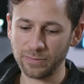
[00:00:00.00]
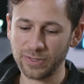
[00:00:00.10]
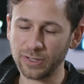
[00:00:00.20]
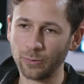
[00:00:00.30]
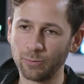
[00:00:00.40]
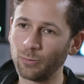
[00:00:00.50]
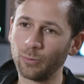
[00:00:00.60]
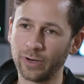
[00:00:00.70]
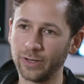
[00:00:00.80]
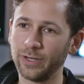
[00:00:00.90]
So
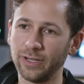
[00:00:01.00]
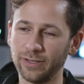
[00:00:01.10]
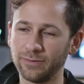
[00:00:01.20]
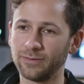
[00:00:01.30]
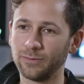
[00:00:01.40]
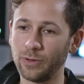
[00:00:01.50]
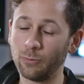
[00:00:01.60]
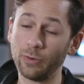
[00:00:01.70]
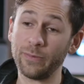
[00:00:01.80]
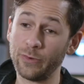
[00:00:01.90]
we're gonna
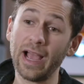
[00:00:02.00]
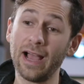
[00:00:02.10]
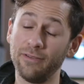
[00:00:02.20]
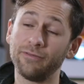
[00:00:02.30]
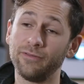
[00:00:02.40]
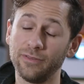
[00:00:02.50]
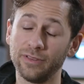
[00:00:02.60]
we have